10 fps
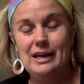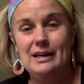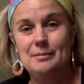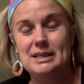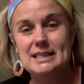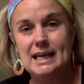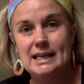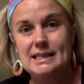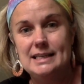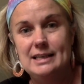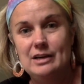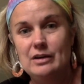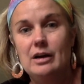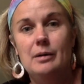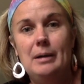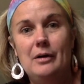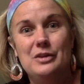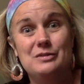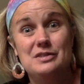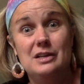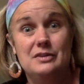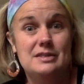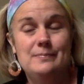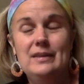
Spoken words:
and I'm excited to hear about the results.